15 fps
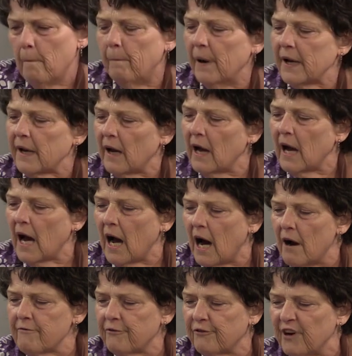But
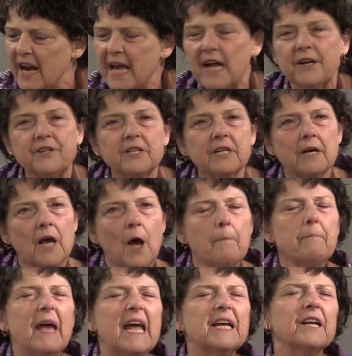a friend
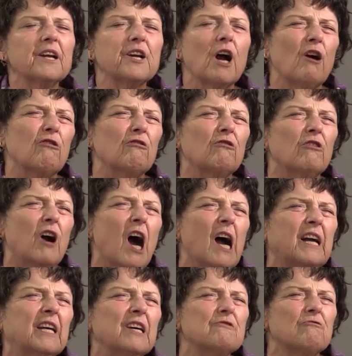made it a
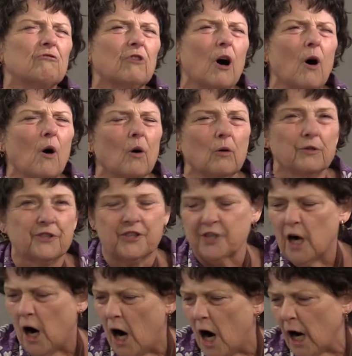rock and roll
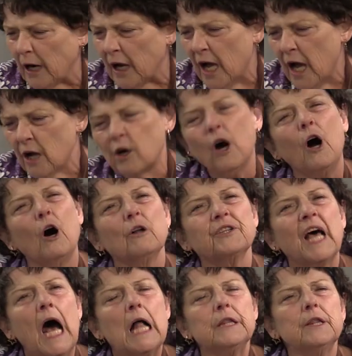song
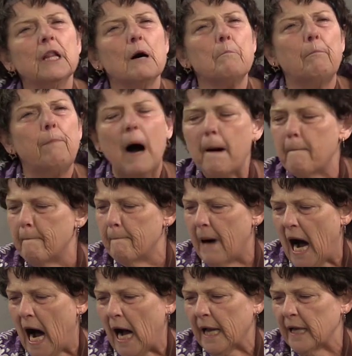called La
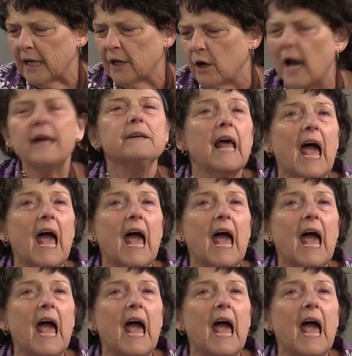Bamba. And